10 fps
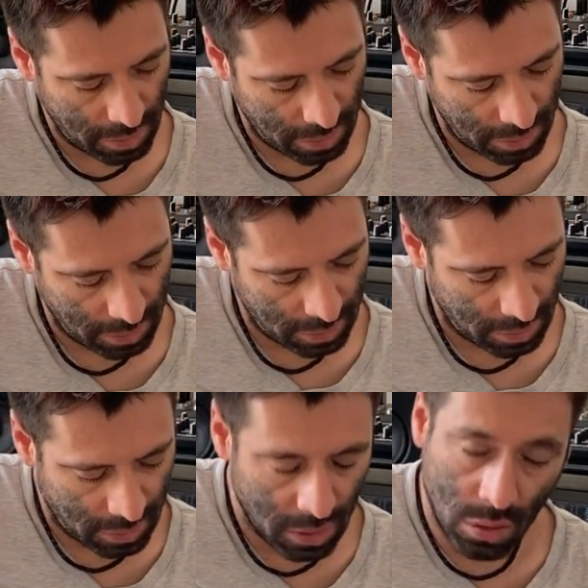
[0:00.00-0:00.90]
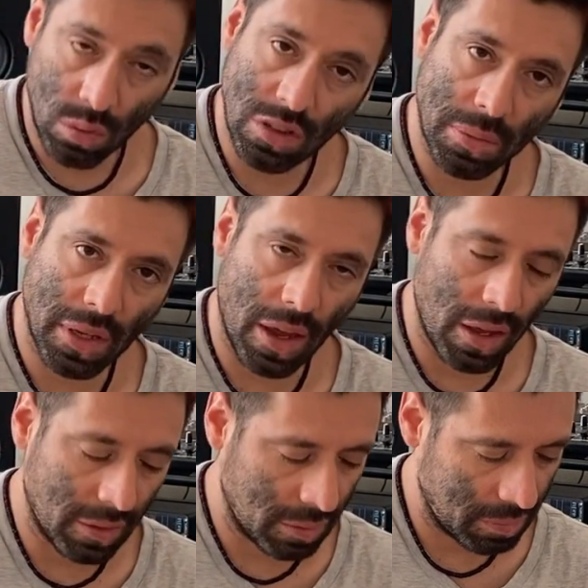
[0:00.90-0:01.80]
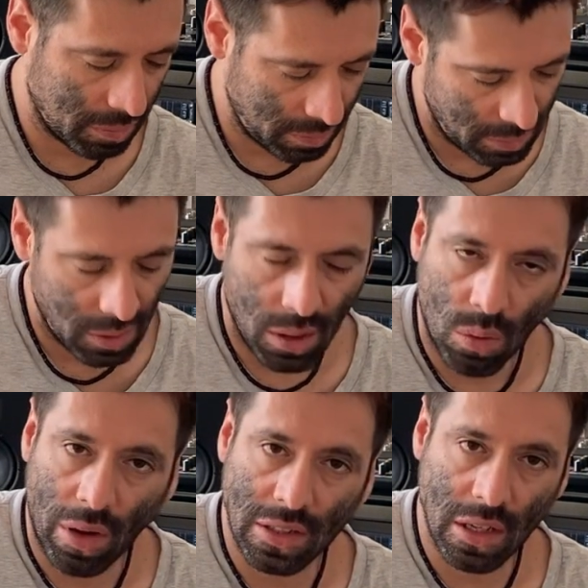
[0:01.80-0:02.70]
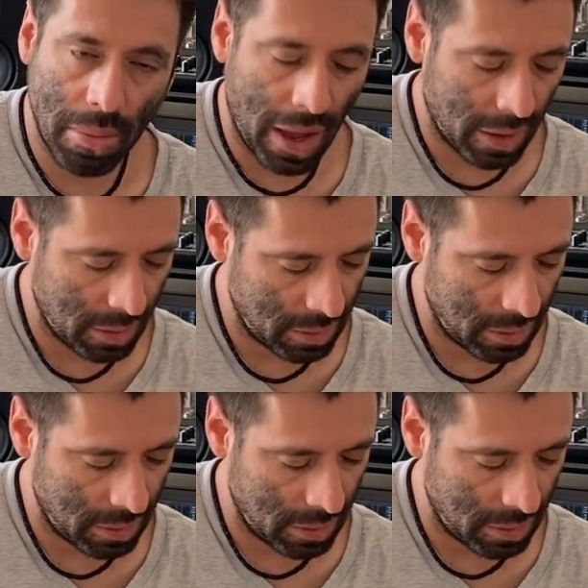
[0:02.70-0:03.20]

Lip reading: 2 steps ahead, 1 step back.